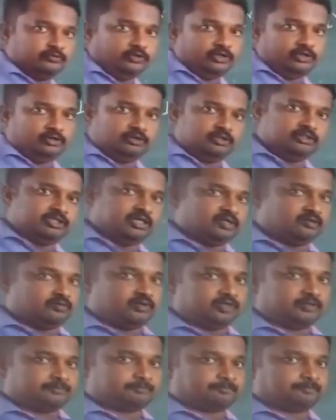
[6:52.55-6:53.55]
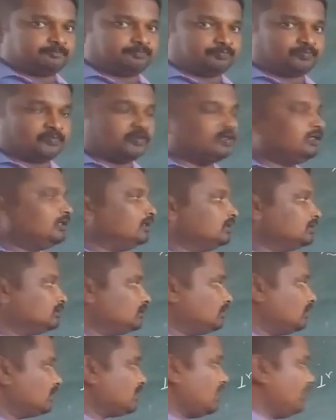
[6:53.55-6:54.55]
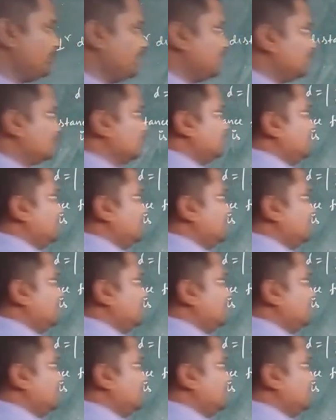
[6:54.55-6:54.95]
we know that. So now coming to